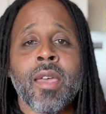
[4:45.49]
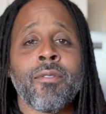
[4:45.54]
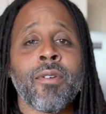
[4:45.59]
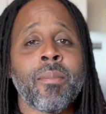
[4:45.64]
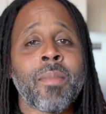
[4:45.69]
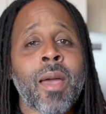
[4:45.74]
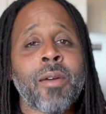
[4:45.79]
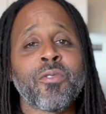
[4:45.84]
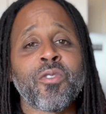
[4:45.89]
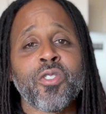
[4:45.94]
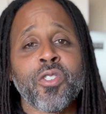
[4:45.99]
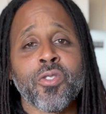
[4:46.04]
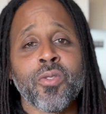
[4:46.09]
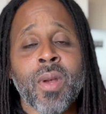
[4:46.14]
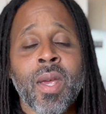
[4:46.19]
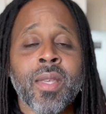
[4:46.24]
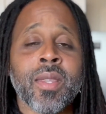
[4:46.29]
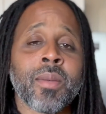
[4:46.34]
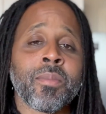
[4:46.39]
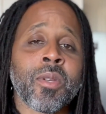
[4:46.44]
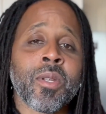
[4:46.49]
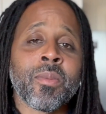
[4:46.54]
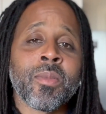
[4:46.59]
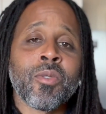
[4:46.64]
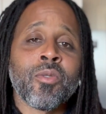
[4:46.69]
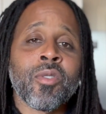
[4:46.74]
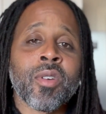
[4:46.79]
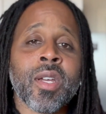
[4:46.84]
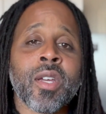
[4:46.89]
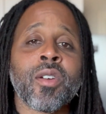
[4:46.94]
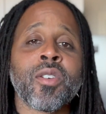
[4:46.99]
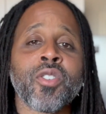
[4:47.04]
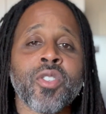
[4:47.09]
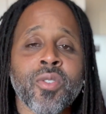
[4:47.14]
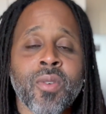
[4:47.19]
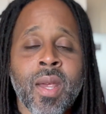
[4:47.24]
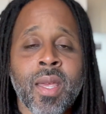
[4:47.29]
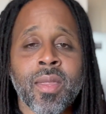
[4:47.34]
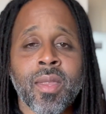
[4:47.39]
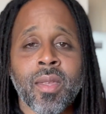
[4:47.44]
If I'm after strength, I'm going to be working on
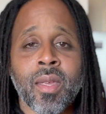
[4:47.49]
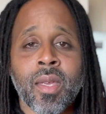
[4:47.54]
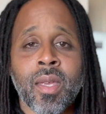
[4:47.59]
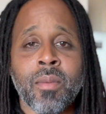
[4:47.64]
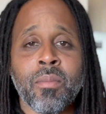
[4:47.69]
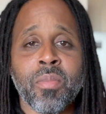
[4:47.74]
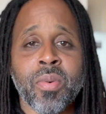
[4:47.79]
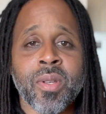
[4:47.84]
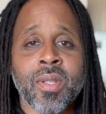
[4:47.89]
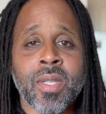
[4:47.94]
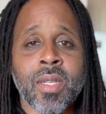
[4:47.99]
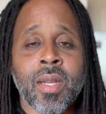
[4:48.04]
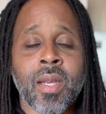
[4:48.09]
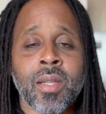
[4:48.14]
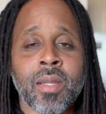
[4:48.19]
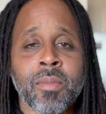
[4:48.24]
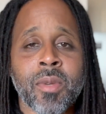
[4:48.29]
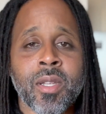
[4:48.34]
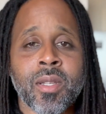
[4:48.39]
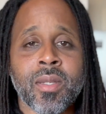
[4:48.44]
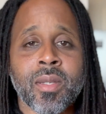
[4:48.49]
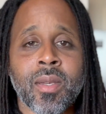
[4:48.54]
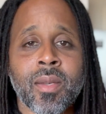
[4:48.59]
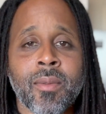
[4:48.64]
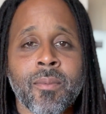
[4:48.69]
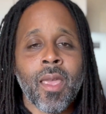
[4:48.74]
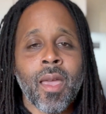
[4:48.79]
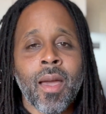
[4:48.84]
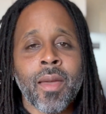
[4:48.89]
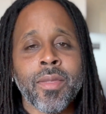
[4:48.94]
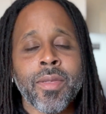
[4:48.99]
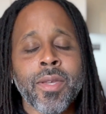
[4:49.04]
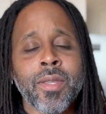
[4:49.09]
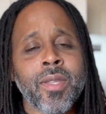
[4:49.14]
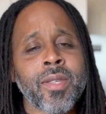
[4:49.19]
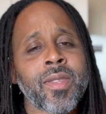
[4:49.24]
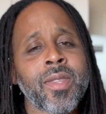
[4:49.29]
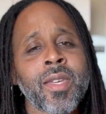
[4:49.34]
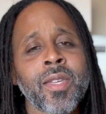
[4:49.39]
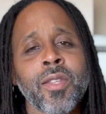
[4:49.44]
strength inputs and elements. I think
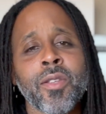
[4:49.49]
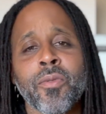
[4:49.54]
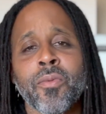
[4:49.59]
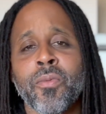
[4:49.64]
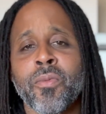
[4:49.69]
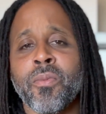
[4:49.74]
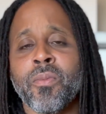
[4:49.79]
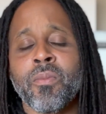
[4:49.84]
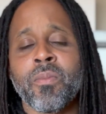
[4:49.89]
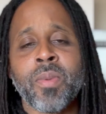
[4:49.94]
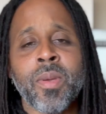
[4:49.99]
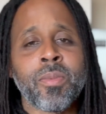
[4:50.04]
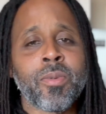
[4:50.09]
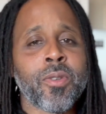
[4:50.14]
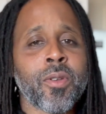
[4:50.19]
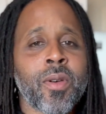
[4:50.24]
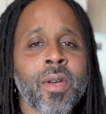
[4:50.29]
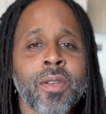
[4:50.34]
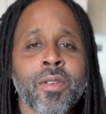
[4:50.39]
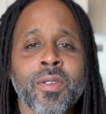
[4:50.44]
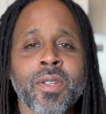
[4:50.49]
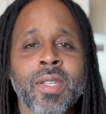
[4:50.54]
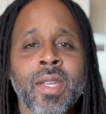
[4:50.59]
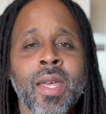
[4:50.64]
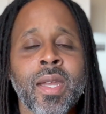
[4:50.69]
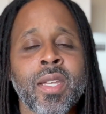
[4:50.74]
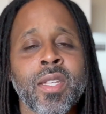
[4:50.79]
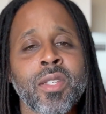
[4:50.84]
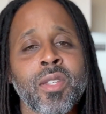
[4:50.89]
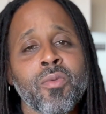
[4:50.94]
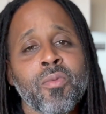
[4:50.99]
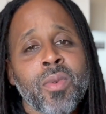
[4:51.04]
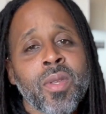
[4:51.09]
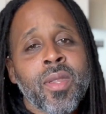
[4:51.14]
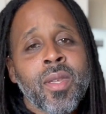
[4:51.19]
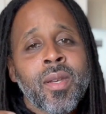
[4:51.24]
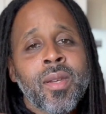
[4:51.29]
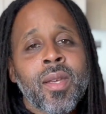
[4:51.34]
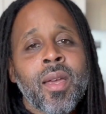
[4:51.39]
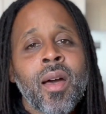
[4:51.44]
the thing that people don't understand is
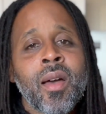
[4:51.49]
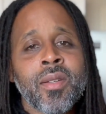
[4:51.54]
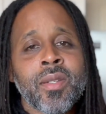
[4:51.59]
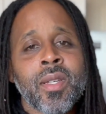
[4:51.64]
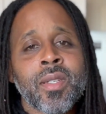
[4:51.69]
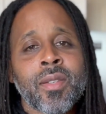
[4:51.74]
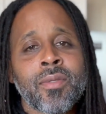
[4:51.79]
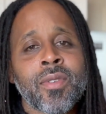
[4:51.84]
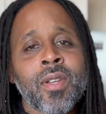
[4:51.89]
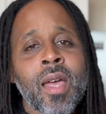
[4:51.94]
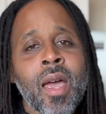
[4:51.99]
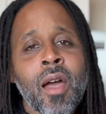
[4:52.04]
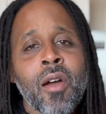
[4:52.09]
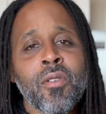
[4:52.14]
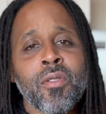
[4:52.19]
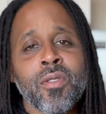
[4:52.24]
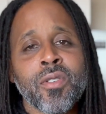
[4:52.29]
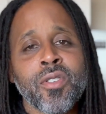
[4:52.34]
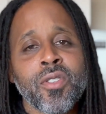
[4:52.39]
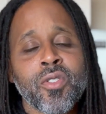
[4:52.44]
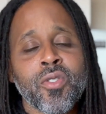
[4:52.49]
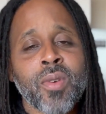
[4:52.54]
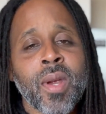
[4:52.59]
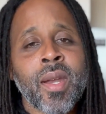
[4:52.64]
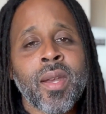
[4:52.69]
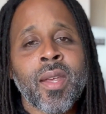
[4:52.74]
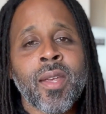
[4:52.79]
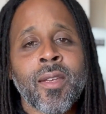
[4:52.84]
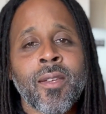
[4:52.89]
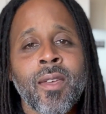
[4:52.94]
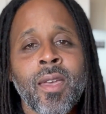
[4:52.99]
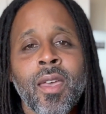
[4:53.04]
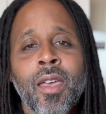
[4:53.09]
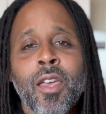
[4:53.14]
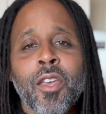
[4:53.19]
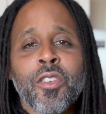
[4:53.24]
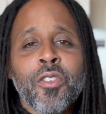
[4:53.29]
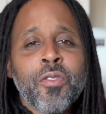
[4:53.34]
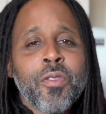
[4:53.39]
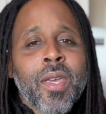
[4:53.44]
within the context of an hour's training,
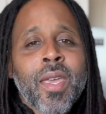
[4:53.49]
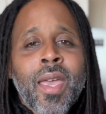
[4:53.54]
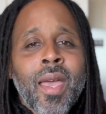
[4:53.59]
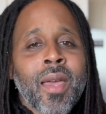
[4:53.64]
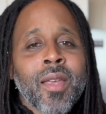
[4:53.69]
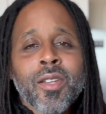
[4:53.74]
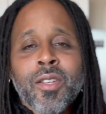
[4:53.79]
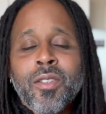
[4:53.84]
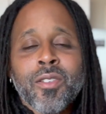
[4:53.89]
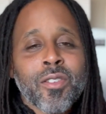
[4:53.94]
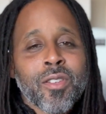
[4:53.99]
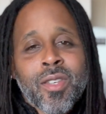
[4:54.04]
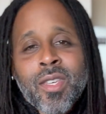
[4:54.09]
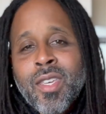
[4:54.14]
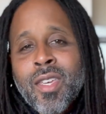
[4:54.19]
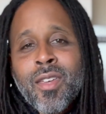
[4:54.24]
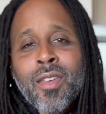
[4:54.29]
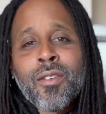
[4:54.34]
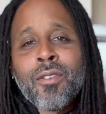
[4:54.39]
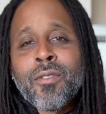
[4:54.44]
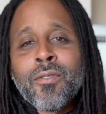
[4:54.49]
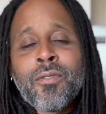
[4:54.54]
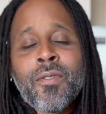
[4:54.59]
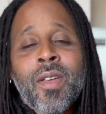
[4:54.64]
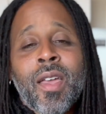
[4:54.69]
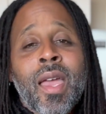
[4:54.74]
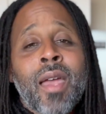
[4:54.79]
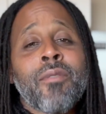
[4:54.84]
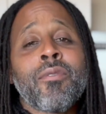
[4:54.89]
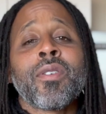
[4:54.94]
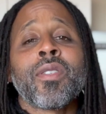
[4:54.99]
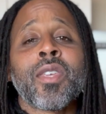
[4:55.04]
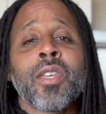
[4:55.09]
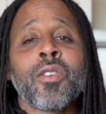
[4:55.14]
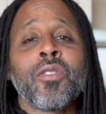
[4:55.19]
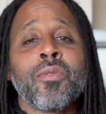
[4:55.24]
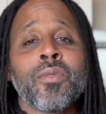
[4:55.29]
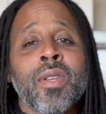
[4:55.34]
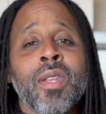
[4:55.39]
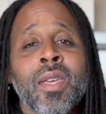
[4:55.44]
you can't give everything
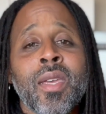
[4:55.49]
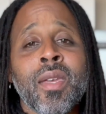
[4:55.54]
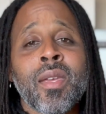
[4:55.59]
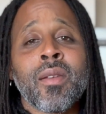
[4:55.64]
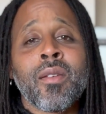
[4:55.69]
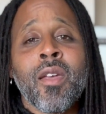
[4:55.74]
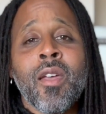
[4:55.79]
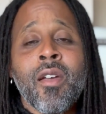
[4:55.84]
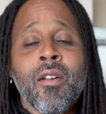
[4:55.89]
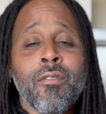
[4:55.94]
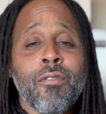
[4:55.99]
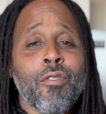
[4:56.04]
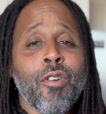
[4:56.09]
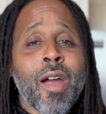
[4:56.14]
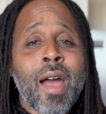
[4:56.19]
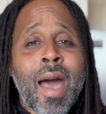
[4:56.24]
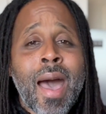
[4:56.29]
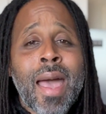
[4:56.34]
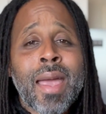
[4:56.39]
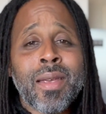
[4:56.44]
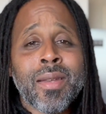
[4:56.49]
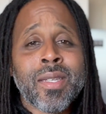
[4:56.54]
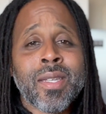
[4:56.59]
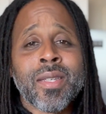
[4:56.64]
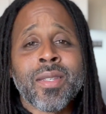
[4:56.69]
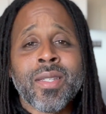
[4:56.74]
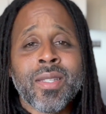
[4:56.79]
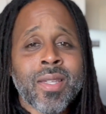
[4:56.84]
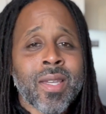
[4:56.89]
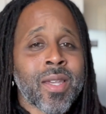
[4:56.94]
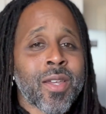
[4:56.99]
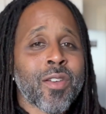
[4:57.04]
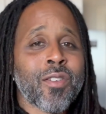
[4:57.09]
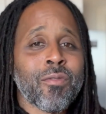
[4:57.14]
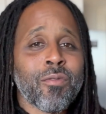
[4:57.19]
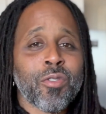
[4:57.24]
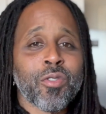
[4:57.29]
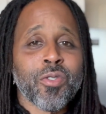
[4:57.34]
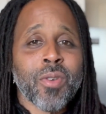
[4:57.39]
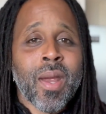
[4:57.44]
you need for high intensity
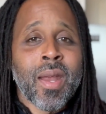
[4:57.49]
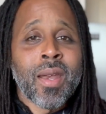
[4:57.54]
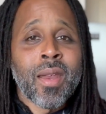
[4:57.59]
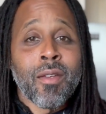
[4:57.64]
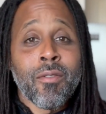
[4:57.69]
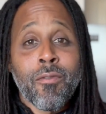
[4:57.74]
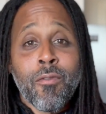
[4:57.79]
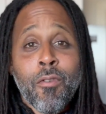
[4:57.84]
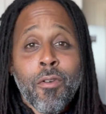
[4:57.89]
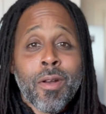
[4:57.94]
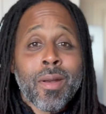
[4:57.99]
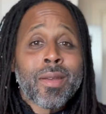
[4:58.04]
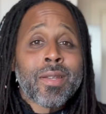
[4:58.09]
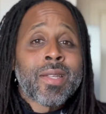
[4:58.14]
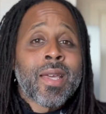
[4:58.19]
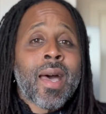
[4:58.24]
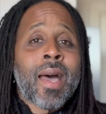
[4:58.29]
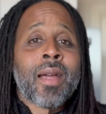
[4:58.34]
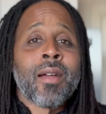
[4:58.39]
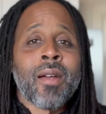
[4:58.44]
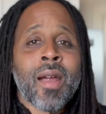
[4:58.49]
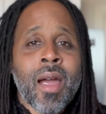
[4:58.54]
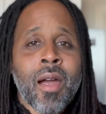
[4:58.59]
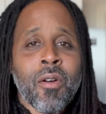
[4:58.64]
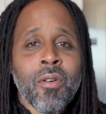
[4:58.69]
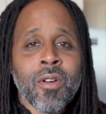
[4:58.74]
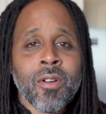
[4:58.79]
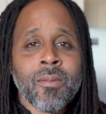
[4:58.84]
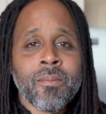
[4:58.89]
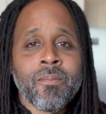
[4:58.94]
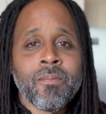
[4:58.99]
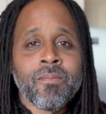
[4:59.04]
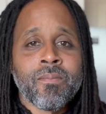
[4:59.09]
interval training for an entire hour.